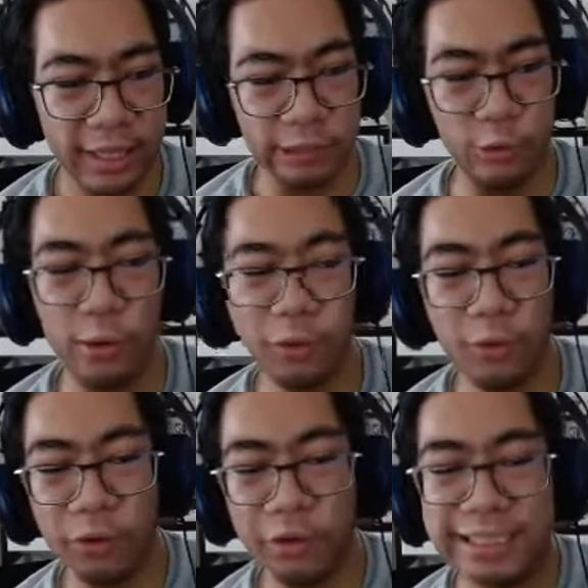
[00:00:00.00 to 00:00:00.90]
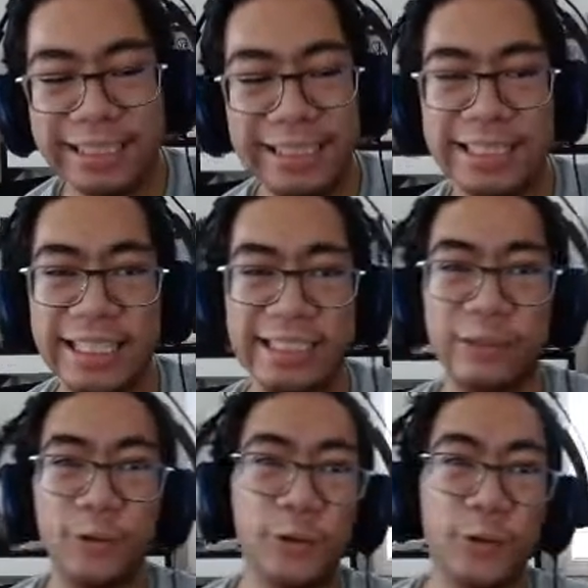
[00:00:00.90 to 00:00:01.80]
Do one for Order 66.
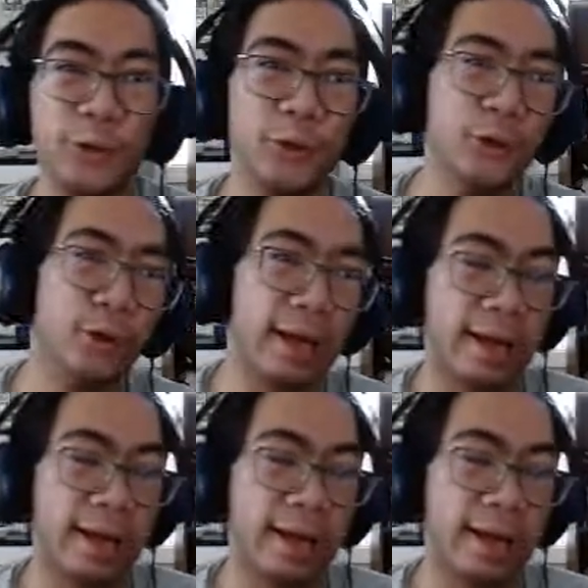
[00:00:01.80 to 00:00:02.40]
Ooh.